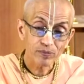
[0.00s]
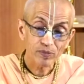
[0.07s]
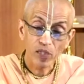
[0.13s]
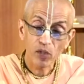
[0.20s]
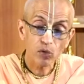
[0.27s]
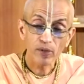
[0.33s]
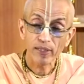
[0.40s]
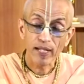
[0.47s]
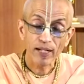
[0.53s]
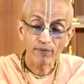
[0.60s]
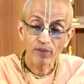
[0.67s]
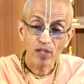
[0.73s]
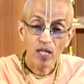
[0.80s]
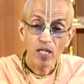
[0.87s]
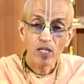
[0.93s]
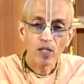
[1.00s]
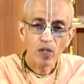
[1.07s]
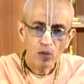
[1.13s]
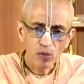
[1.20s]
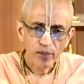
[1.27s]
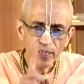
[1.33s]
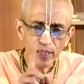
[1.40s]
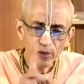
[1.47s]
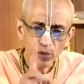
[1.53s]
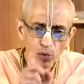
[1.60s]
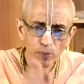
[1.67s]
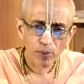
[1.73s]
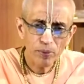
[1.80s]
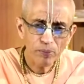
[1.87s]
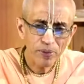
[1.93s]
They don't have. Only a
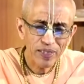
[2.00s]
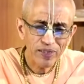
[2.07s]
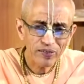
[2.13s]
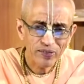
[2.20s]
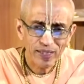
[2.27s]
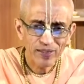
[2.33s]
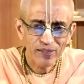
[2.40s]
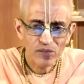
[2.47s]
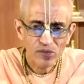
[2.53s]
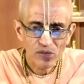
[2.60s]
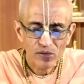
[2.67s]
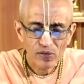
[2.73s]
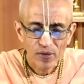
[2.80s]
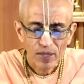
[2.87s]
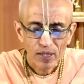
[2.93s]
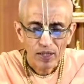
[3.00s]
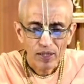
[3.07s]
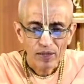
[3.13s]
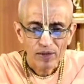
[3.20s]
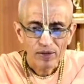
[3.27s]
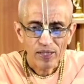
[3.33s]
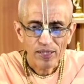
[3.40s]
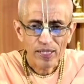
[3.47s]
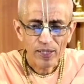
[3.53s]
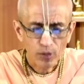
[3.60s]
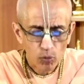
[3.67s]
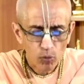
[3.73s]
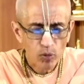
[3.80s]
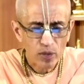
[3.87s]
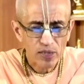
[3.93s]
human being thinks that I
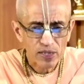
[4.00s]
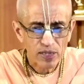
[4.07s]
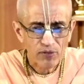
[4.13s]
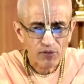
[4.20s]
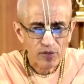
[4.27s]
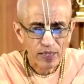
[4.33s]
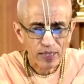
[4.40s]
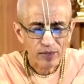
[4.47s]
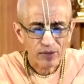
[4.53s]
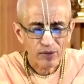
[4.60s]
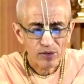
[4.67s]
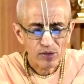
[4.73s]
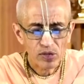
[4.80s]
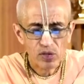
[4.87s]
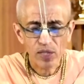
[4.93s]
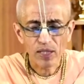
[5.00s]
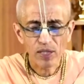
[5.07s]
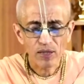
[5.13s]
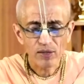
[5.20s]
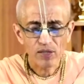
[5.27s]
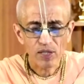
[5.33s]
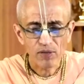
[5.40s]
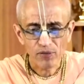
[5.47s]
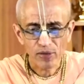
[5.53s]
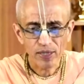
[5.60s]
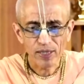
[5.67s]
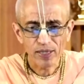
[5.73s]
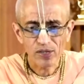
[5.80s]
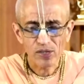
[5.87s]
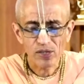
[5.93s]
don't want suffering, still
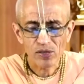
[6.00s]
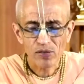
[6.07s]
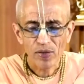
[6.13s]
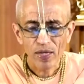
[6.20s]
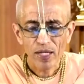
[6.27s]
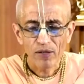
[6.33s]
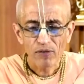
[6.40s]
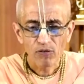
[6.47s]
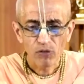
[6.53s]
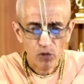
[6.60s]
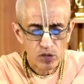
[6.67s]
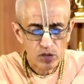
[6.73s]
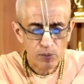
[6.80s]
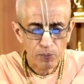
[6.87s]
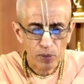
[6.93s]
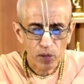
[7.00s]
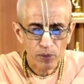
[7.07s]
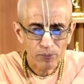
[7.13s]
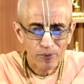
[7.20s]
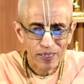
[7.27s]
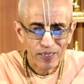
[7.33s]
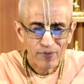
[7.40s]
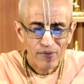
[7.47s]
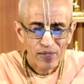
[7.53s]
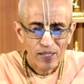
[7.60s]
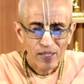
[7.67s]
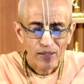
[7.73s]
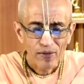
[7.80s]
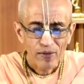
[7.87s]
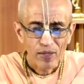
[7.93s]
suffering is forced upon me.
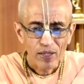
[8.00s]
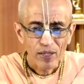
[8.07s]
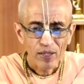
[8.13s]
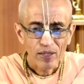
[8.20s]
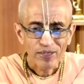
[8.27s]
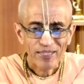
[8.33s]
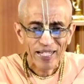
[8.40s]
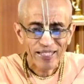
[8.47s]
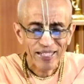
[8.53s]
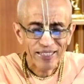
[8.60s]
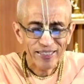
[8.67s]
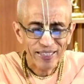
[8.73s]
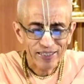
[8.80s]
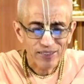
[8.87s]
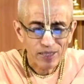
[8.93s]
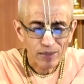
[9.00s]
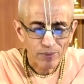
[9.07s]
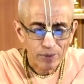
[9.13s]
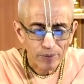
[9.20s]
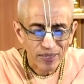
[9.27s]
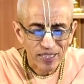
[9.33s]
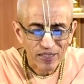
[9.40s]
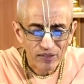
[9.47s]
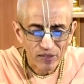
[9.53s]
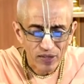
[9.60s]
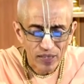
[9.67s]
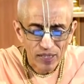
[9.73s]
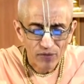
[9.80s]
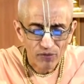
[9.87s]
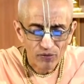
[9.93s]
Can I get some immediate
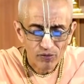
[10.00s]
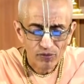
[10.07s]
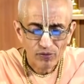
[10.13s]
relief?